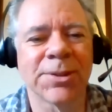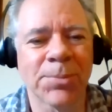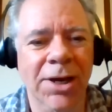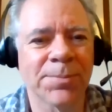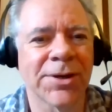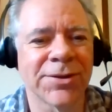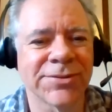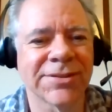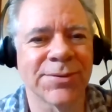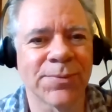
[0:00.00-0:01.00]
blog
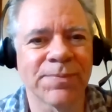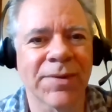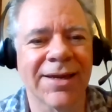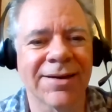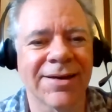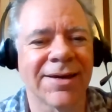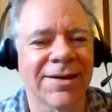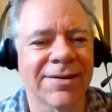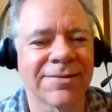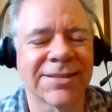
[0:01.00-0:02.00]
posts and
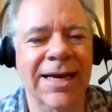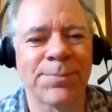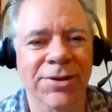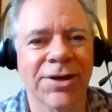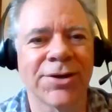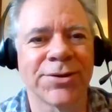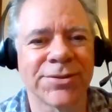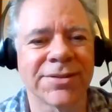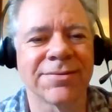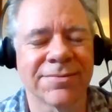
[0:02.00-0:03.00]
sample
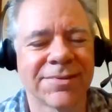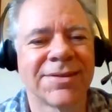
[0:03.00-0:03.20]
code and